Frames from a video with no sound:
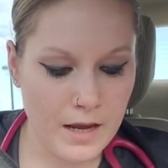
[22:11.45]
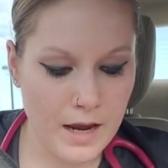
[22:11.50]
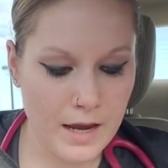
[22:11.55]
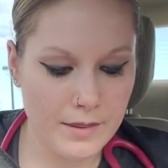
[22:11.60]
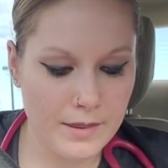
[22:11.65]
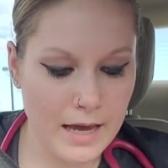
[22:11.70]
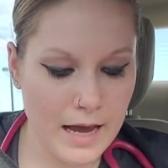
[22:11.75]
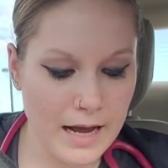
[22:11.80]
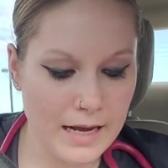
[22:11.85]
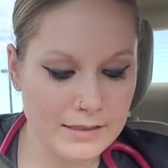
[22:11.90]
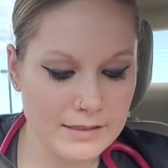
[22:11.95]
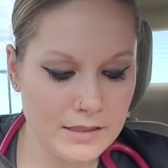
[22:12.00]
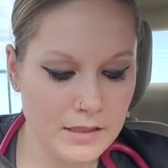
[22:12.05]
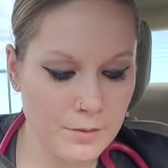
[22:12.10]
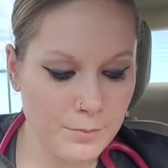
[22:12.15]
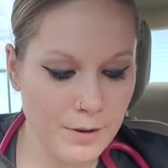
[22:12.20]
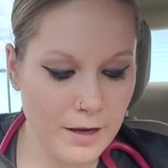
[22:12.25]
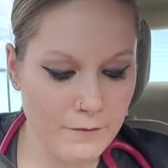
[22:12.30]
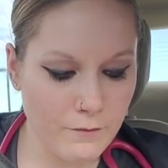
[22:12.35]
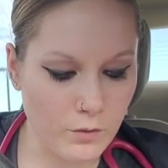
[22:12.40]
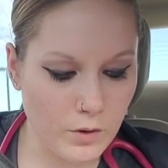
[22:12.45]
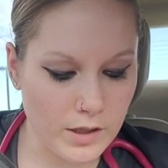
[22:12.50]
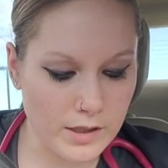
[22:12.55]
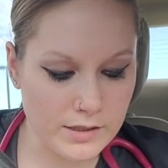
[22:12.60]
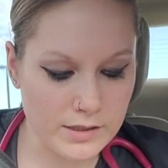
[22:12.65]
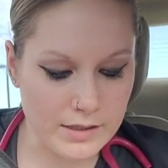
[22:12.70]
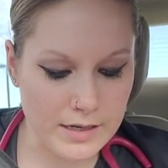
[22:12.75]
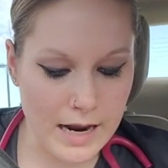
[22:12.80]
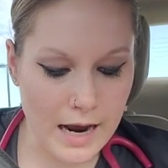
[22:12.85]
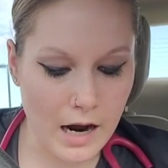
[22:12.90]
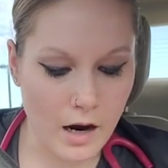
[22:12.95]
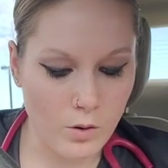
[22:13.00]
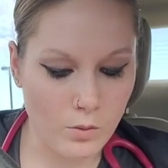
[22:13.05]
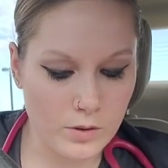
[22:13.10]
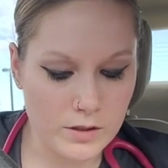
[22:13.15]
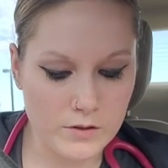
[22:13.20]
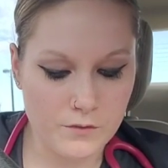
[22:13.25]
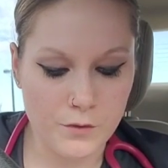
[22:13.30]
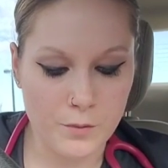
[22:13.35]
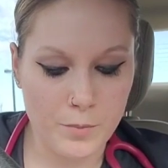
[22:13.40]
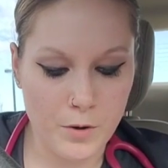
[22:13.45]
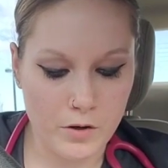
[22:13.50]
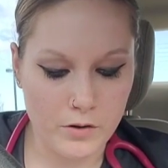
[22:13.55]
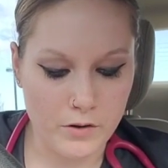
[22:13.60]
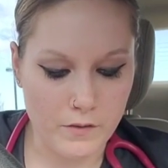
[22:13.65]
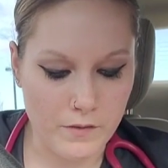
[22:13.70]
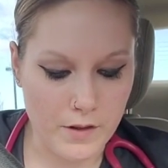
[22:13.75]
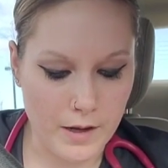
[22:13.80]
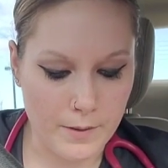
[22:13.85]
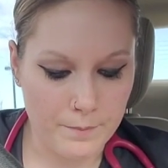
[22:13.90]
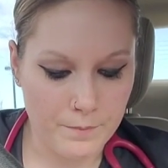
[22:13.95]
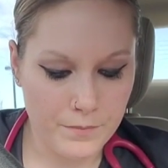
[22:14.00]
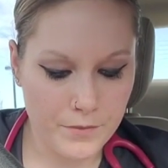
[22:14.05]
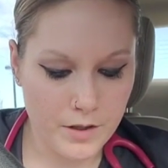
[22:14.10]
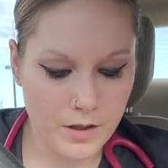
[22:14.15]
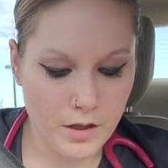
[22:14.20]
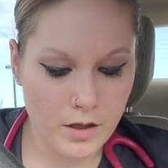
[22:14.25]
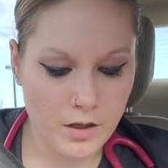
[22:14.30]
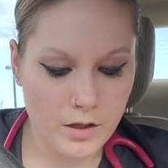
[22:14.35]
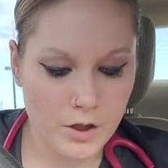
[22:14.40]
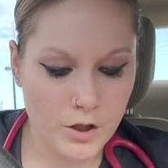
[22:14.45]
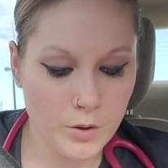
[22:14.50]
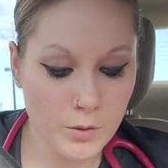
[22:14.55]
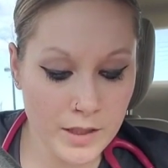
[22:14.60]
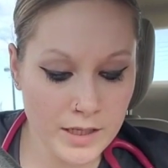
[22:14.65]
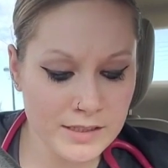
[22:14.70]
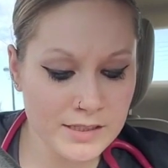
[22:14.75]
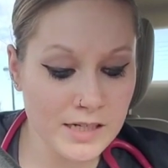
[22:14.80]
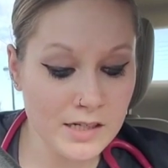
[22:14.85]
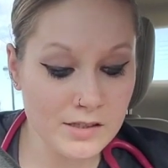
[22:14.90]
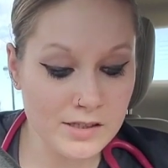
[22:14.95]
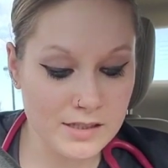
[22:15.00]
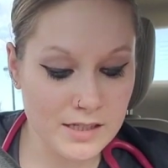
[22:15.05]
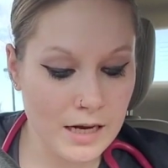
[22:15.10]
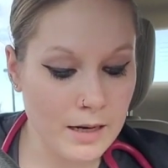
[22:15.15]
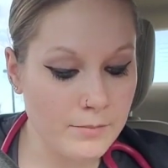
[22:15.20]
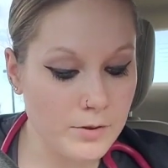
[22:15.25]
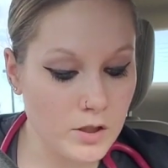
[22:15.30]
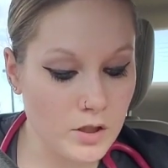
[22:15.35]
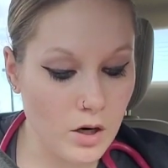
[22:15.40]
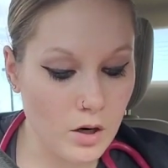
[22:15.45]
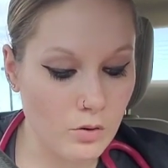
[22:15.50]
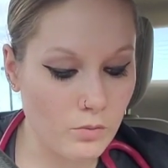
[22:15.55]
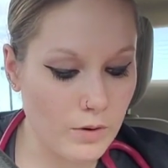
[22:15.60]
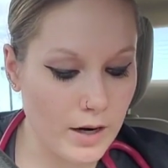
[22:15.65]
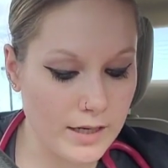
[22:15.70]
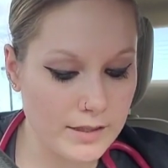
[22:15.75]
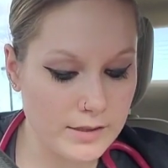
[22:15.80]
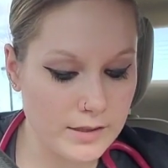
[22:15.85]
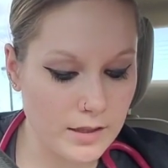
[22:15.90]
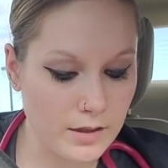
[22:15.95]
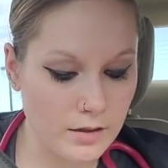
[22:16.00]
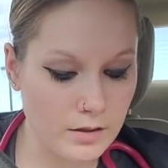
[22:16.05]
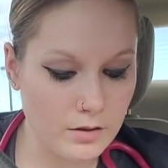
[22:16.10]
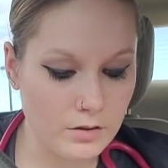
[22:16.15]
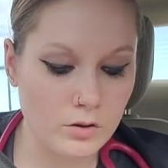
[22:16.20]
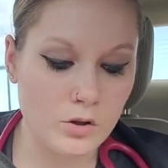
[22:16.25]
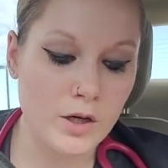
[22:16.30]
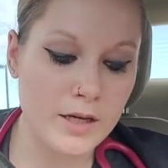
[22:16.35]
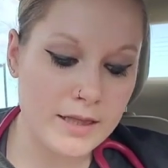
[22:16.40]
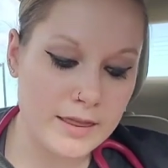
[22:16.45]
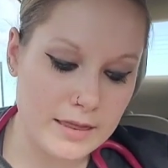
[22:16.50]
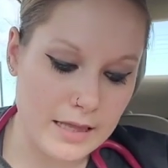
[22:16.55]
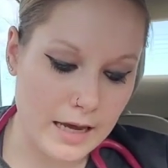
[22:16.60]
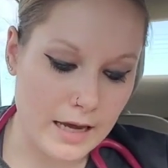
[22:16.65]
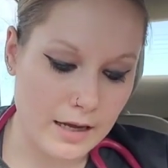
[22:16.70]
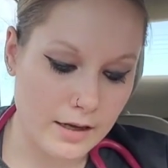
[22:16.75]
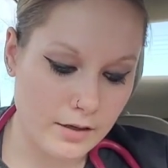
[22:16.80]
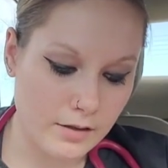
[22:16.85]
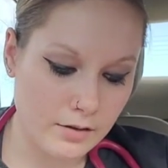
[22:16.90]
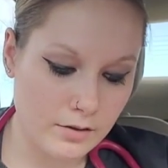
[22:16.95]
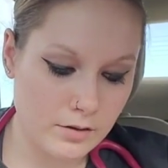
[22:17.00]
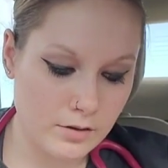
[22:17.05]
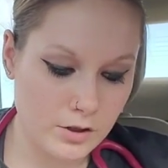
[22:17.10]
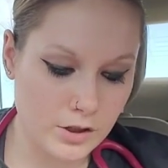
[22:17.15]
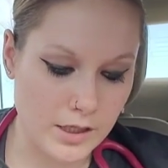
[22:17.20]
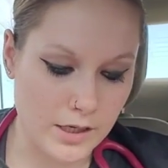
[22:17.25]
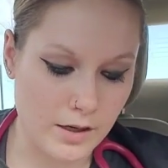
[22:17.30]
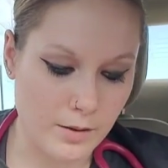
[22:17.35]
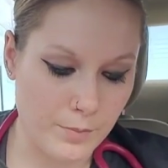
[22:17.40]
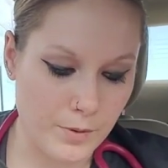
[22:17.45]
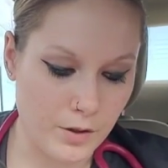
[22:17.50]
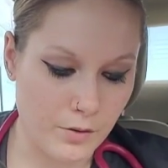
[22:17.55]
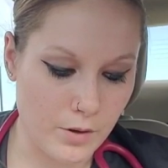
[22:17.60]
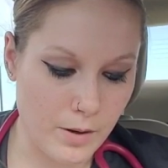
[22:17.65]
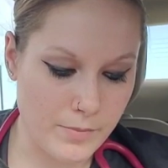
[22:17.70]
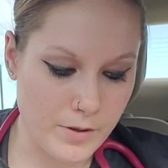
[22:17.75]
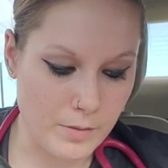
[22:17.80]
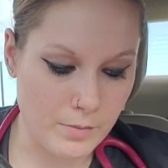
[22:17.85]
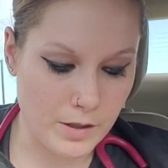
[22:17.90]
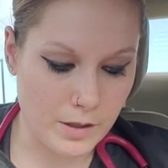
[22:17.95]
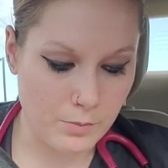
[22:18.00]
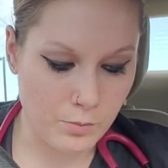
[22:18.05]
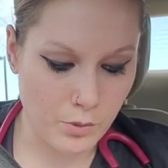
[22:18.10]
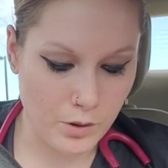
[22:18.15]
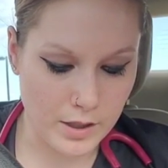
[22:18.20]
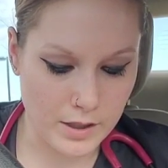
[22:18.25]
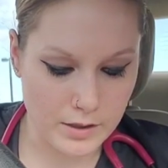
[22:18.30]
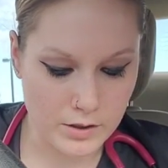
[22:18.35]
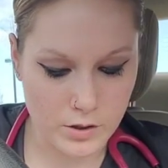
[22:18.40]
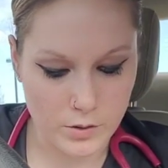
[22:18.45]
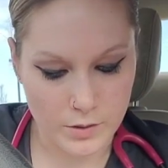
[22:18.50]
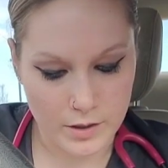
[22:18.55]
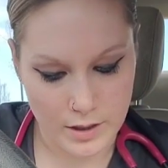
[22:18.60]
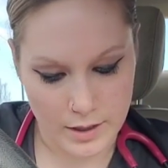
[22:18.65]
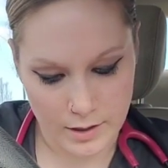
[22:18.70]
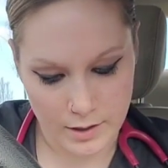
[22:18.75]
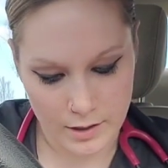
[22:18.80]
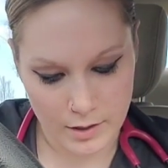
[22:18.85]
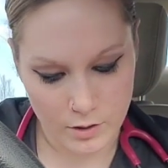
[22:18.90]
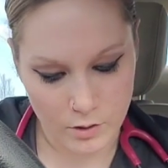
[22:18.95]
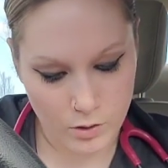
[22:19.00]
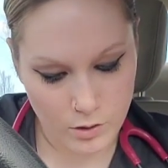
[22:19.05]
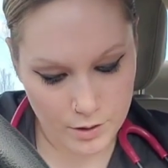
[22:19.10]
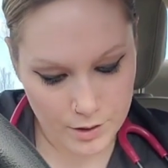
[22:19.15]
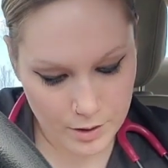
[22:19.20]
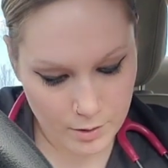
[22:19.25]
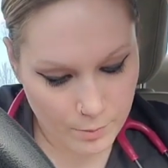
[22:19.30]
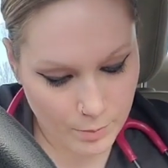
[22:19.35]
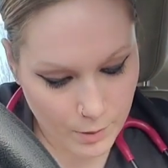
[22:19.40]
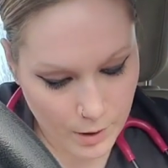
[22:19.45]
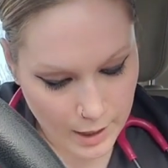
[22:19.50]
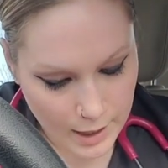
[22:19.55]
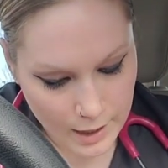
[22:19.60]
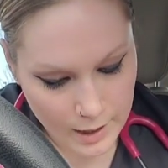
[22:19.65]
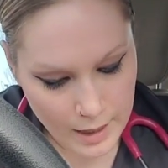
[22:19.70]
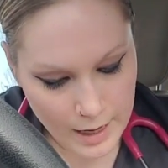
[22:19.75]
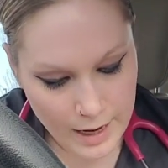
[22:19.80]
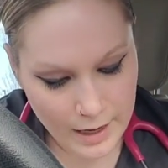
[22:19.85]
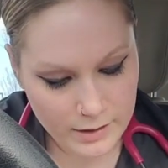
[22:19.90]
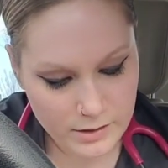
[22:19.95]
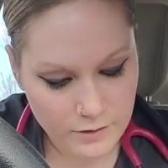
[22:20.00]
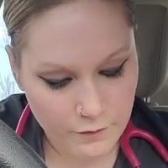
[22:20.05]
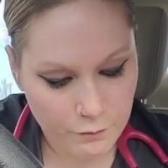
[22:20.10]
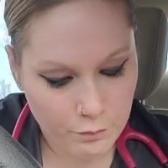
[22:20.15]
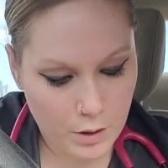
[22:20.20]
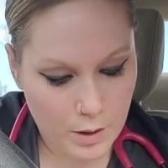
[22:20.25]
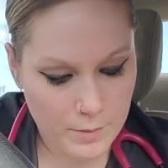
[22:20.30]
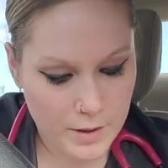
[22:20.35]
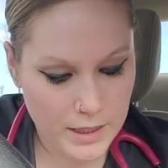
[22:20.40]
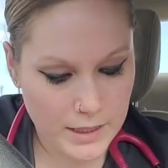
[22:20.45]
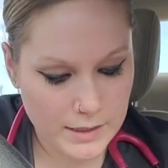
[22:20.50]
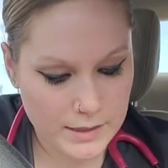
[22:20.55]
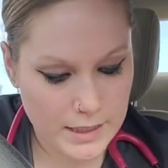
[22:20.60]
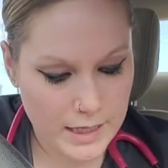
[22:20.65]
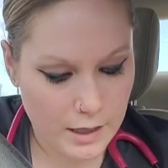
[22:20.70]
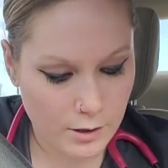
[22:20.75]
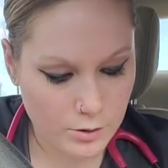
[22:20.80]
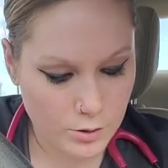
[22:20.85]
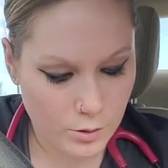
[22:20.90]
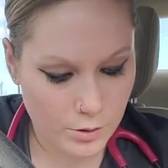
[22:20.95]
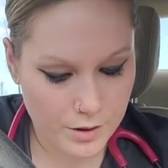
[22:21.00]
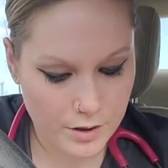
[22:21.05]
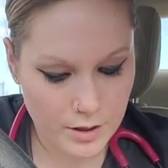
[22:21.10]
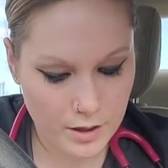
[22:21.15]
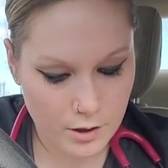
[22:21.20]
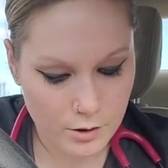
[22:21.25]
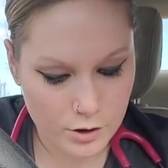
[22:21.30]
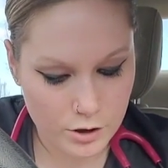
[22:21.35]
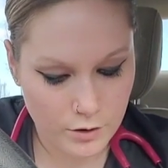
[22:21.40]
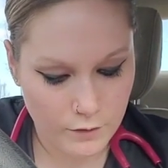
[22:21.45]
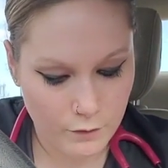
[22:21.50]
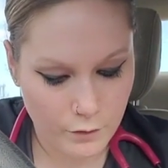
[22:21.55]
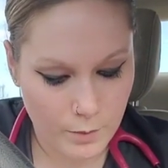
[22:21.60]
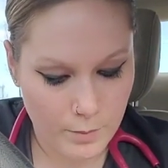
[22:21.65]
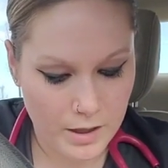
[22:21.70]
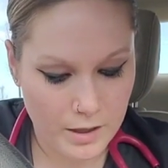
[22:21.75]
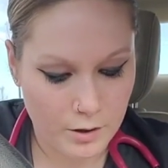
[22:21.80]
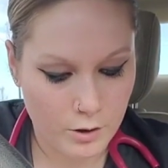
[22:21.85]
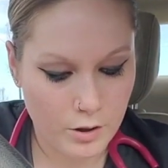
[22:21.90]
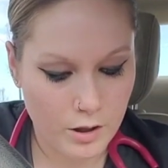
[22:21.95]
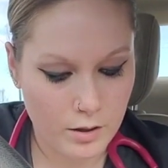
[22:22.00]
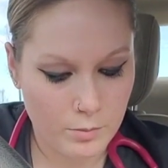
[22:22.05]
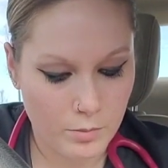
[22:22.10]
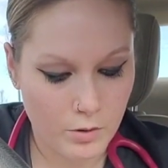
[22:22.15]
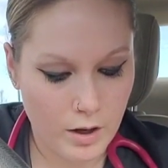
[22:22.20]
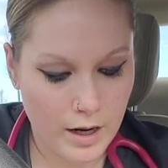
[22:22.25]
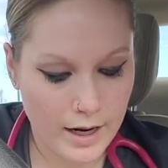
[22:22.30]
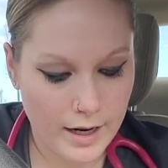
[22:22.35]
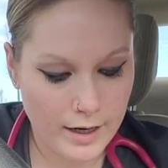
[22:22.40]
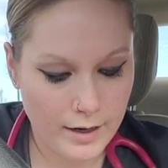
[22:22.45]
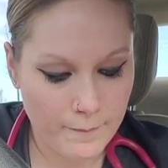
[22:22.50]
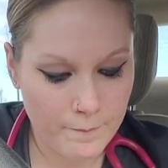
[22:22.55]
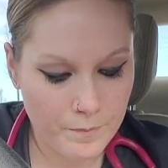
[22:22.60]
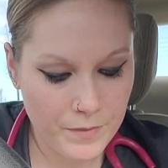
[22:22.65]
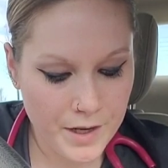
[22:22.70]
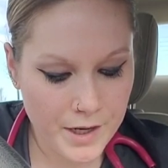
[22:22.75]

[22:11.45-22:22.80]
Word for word: And the acid in my voice now was for both of them. You can tell Sam to go right to... Look at that, Jacob interrupted me, pointing to an eagle in the act of plummeting down toward the ocean from an incredible height.